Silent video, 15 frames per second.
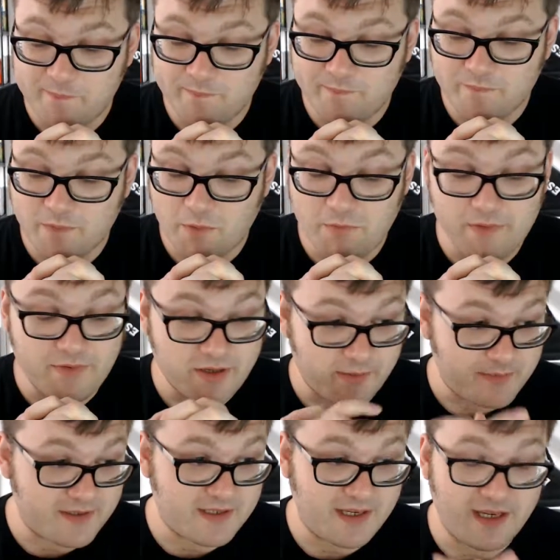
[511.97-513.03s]
with a cup
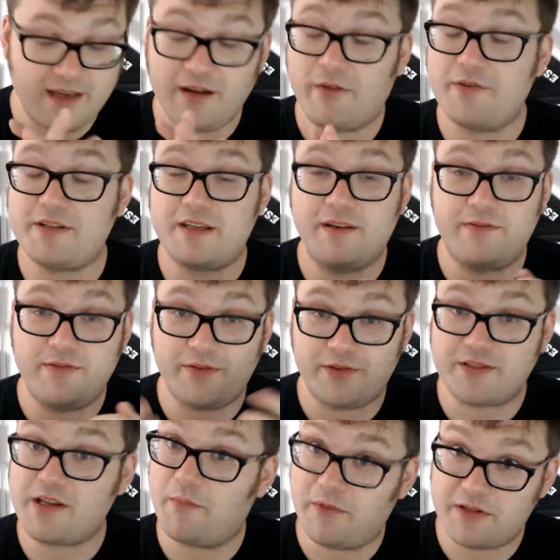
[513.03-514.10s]
of tea, obviously, for
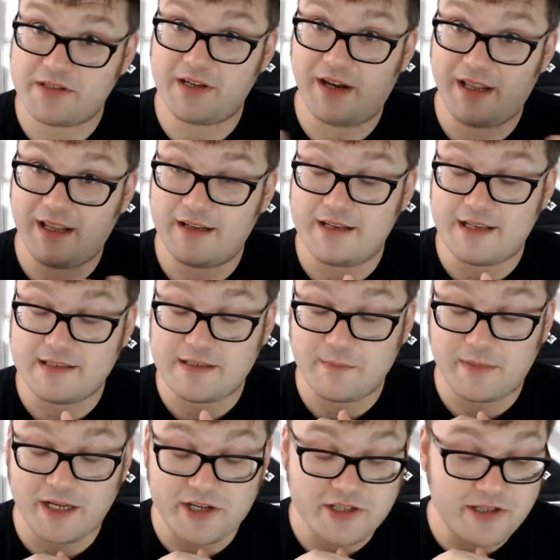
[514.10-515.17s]
someone's dining and dancing
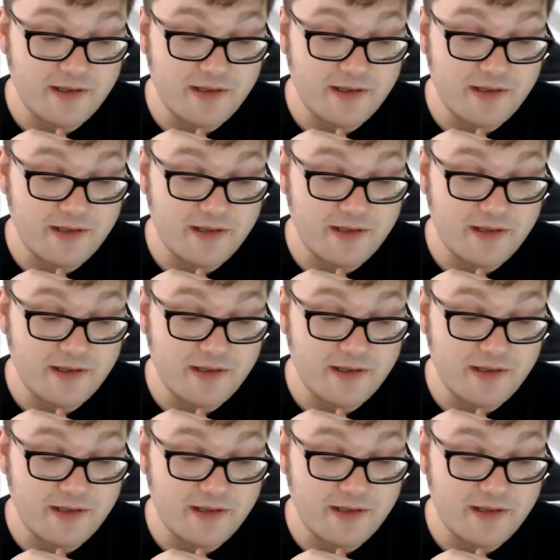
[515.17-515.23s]
pleasure.